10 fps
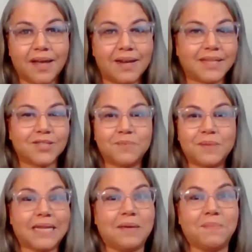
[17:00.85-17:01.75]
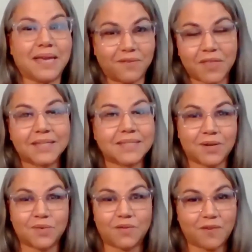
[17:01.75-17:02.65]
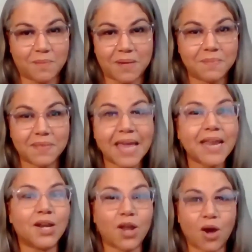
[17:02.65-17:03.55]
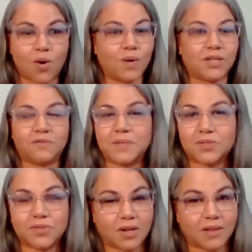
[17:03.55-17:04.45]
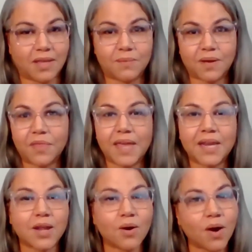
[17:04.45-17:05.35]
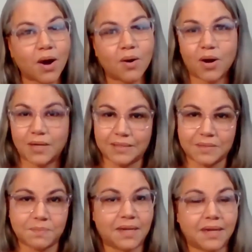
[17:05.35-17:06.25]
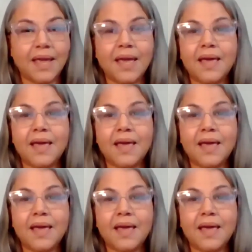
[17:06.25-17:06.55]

Unless you've been keeping everything a secret from them. They know what you've been struggling with. They know how hard it's been.